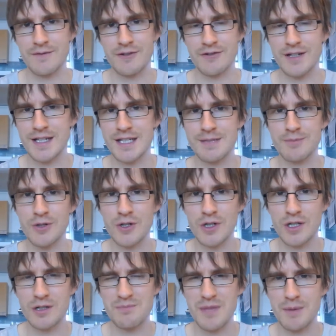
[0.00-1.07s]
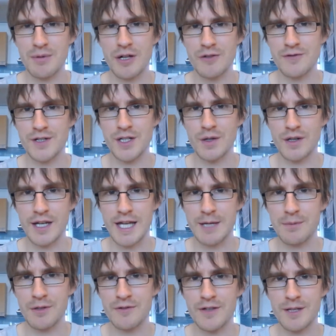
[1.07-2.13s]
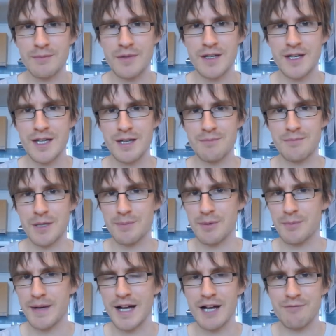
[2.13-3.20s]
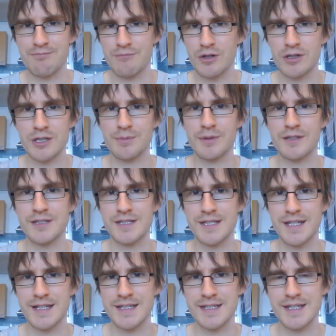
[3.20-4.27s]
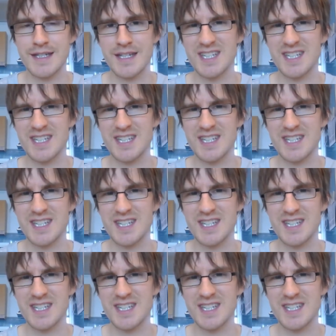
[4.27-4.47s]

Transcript: They're really small, people often don't label them, people might have multiple sticks.